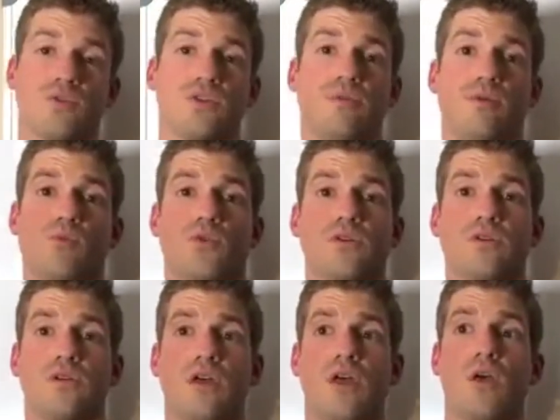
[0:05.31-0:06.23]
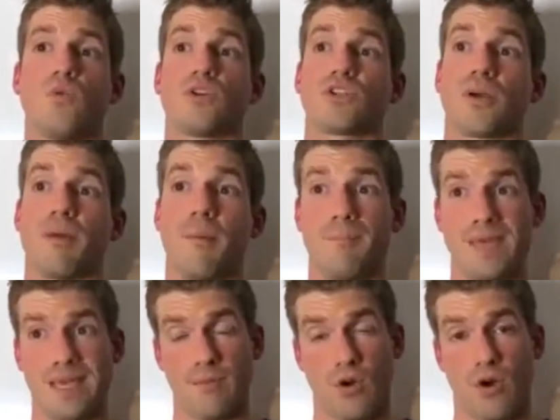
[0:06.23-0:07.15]
a little bit more. We're gonna talk about
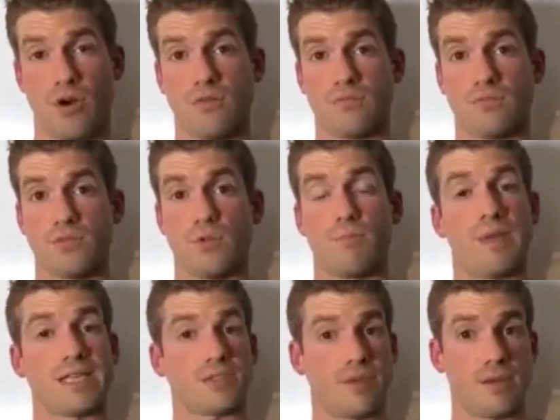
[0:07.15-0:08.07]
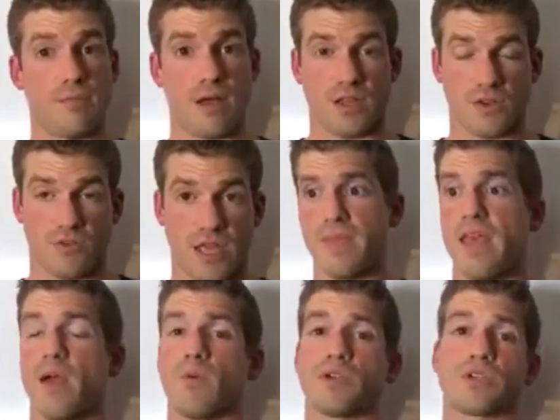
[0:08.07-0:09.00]
BMR, your basal metabolic rate,
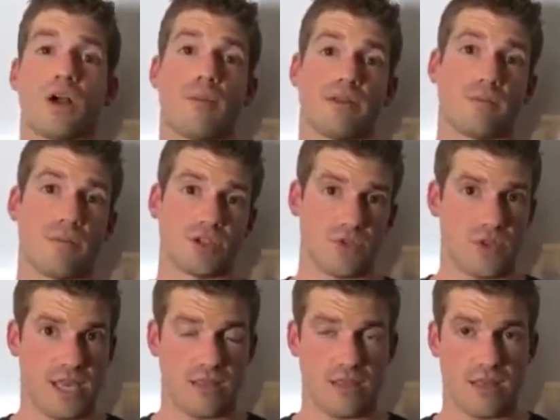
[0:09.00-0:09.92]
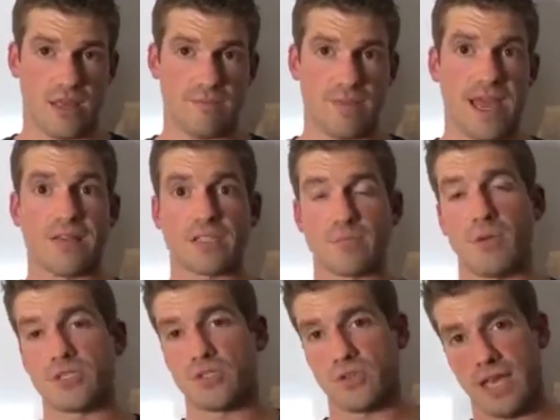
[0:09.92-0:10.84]
and we're gonna talk about the muscle gain thing, how this
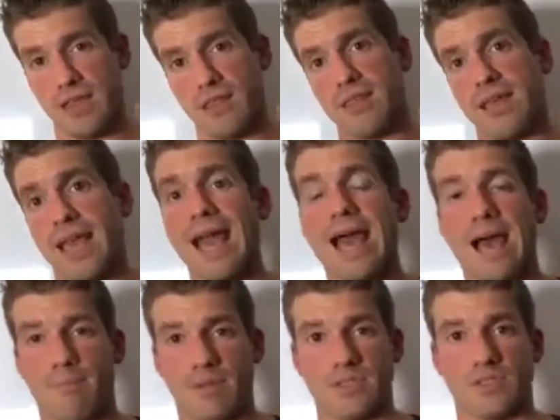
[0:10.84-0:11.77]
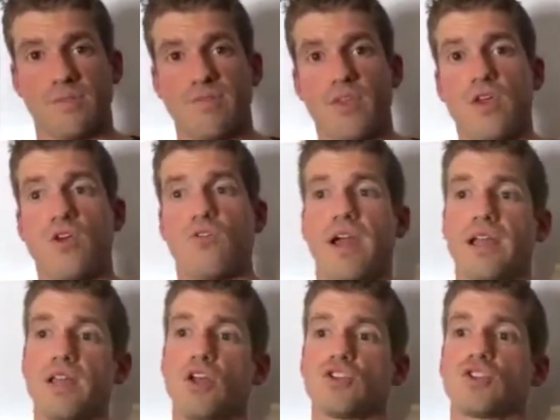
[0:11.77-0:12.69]
muscle gain thing happens,
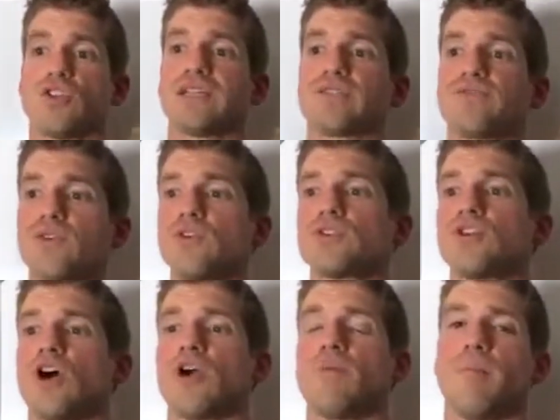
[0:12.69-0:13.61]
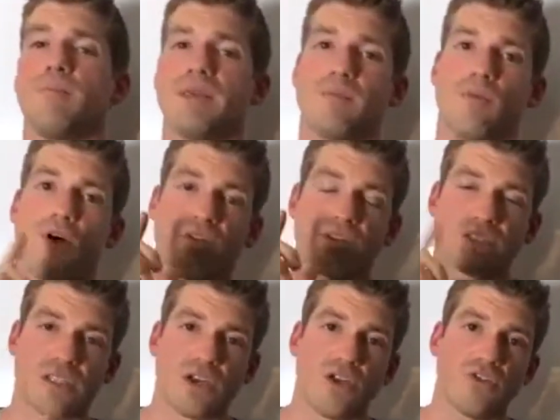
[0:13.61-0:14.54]
right? So let's first talk about BMR. This
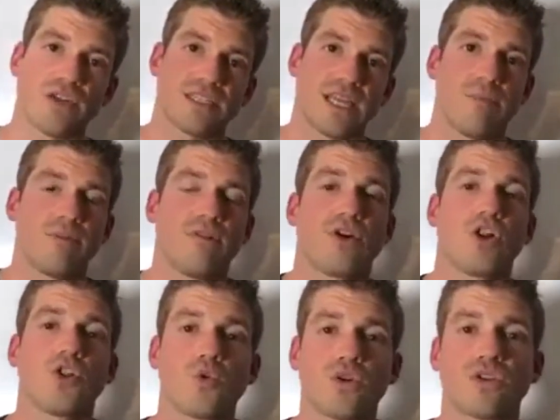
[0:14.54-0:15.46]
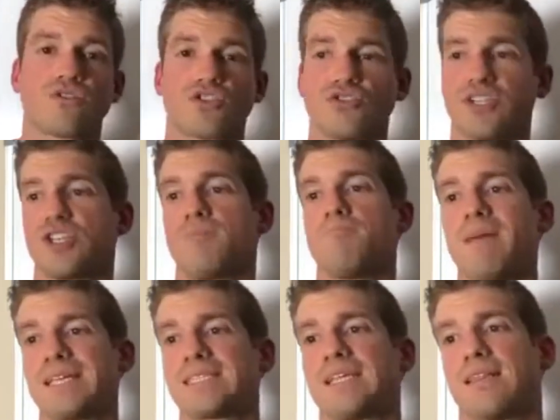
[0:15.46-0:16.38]
is another example of caloric restriction
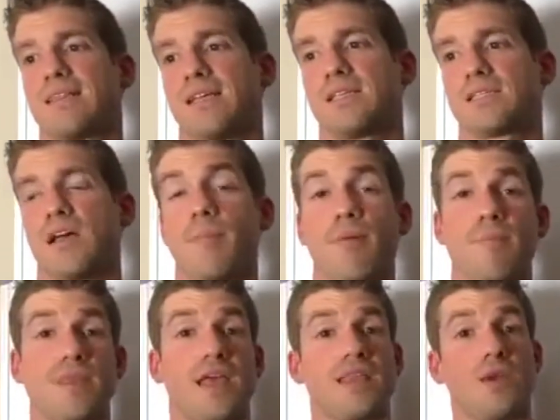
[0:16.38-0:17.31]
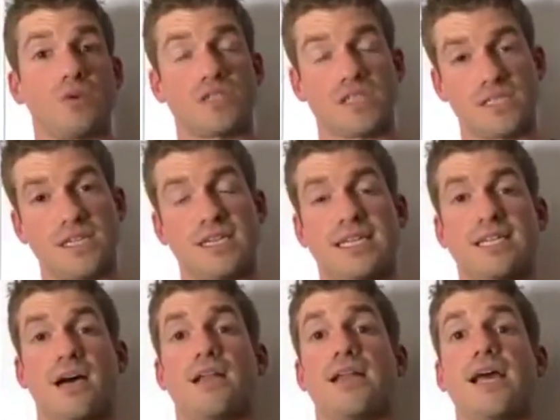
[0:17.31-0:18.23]
messing things up. There was a study
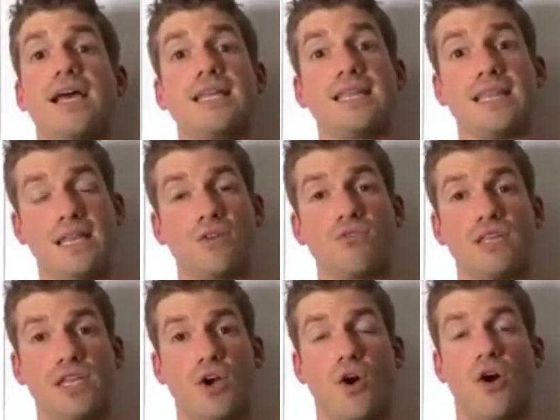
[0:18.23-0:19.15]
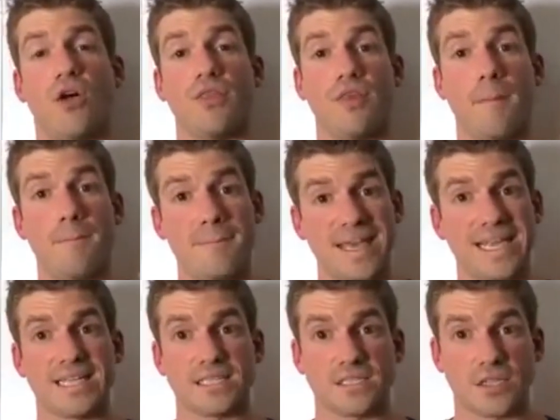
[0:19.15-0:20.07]
done literally called the
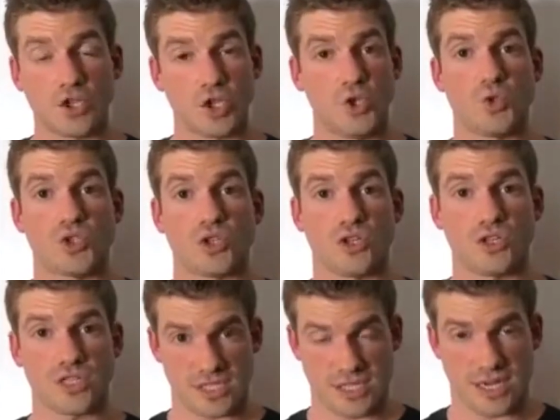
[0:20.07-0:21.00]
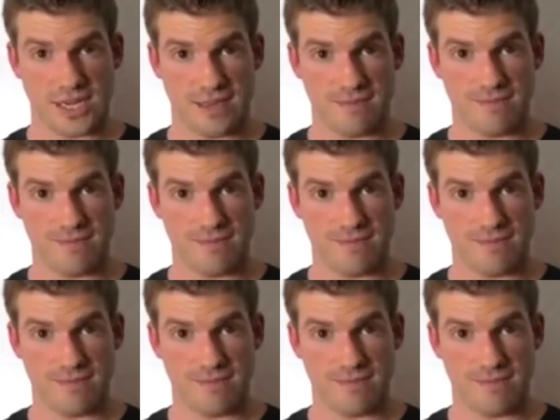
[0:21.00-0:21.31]
Biggest Loser Study.